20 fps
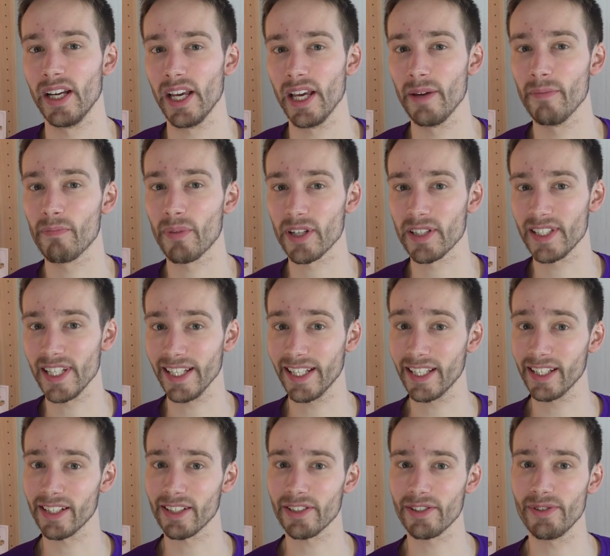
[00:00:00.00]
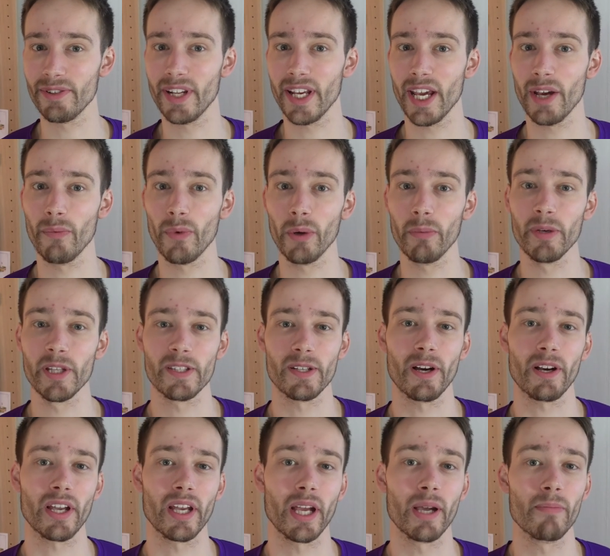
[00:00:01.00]
In particular, today we'll be
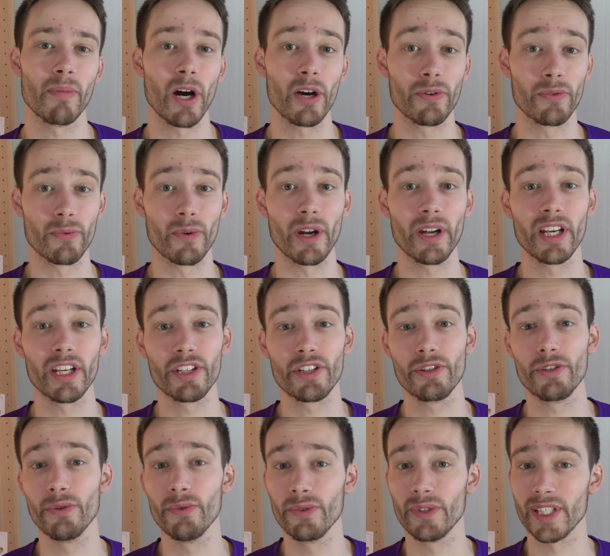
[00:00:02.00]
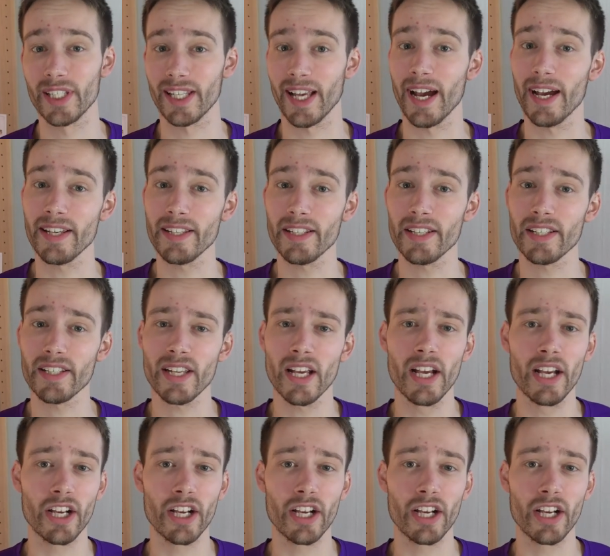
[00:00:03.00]
talking about running shoe sizes,